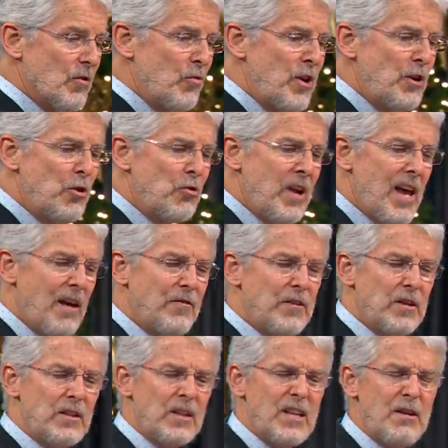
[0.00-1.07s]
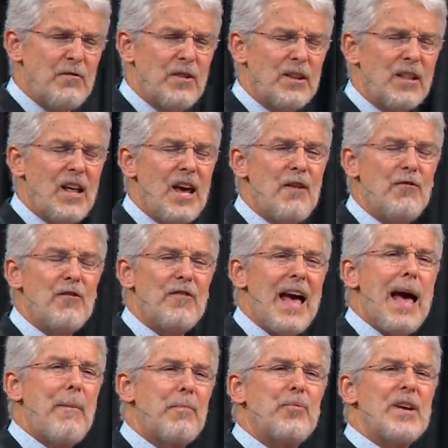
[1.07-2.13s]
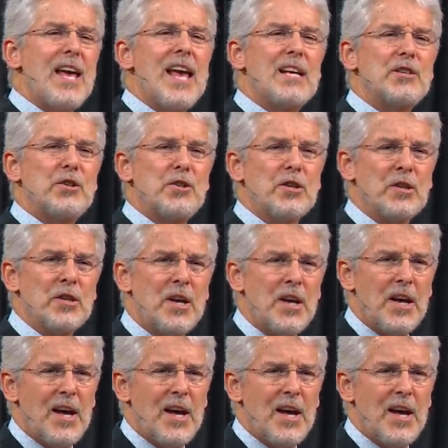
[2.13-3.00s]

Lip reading: We don't have to live a life of apprehension.